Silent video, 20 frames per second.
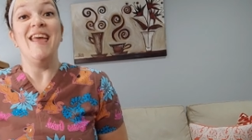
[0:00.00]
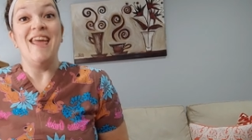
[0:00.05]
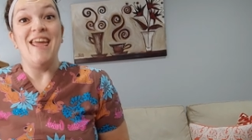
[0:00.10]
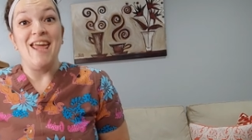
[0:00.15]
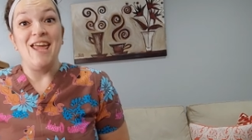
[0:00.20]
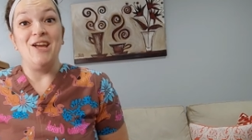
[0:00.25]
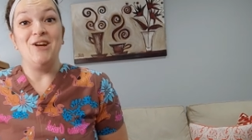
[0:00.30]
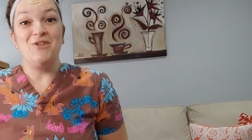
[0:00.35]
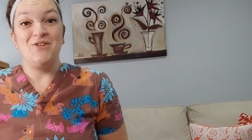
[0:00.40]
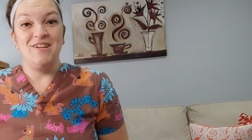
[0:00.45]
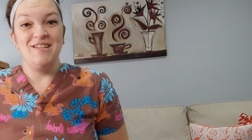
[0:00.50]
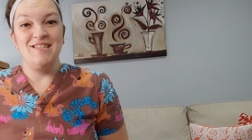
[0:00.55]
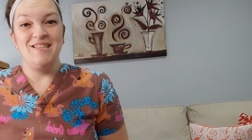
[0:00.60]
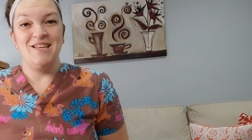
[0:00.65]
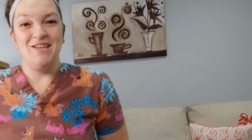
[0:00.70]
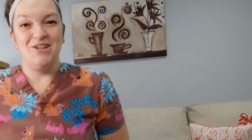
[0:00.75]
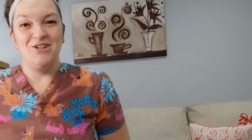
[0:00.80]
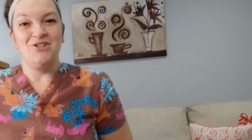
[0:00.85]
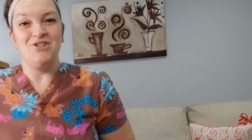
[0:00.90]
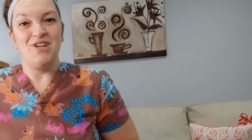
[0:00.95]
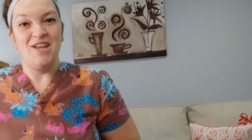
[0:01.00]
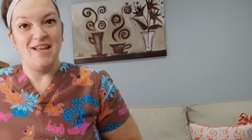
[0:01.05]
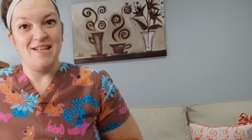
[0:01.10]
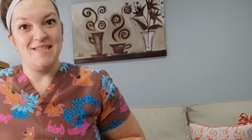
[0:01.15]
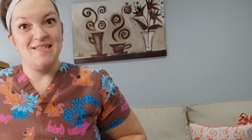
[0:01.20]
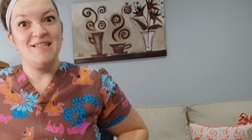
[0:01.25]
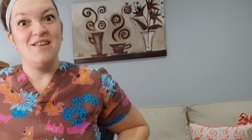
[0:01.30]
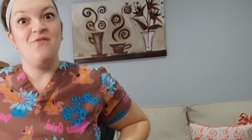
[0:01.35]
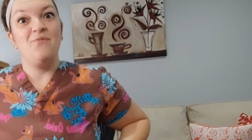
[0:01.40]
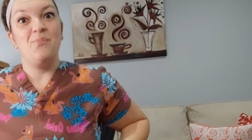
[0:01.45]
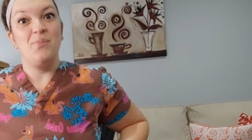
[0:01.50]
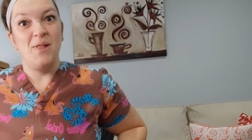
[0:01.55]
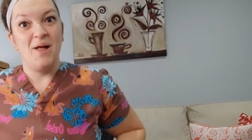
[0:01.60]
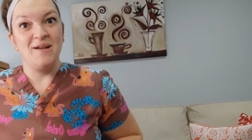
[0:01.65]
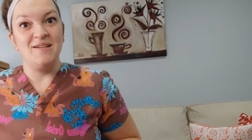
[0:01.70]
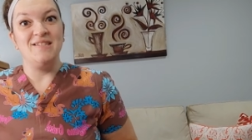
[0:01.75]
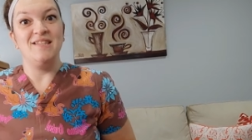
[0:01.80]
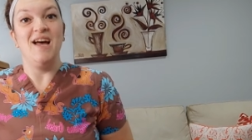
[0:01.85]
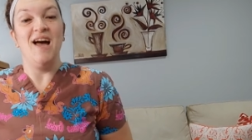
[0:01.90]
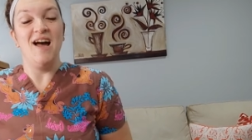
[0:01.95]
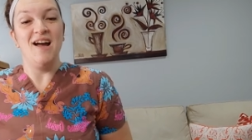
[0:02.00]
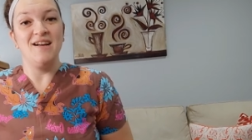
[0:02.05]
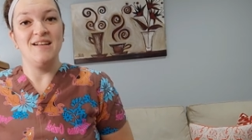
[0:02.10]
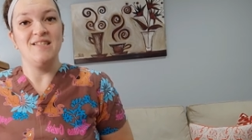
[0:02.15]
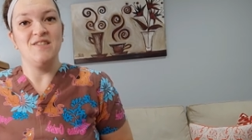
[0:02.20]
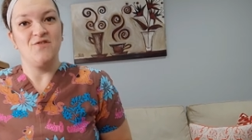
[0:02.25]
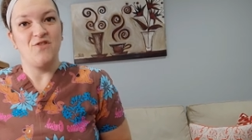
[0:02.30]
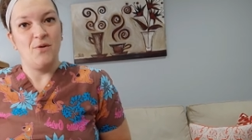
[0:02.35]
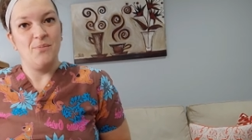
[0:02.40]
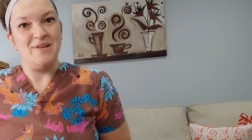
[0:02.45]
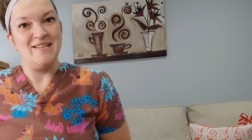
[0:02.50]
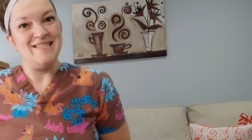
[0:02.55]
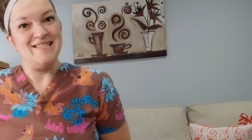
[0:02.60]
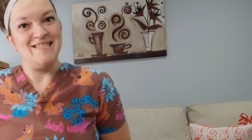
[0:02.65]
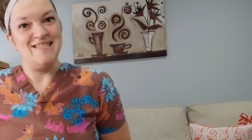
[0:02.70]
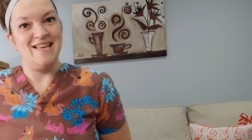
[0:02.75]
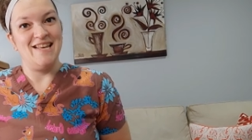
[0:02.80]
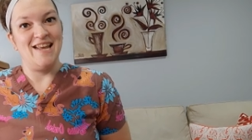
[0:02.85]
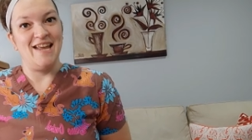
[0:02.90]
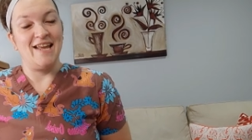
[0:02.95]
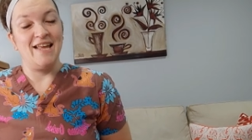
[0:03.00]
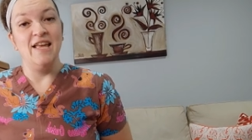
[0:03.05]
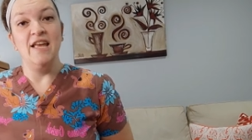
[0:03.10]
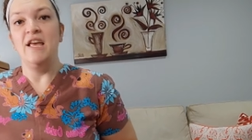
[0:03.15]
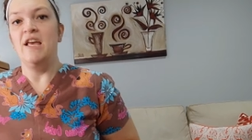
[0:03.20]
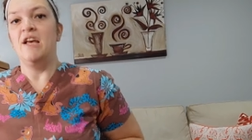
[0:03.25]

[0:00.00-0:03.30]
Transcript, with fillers: increasing your chance of plugged ducts from its sitting.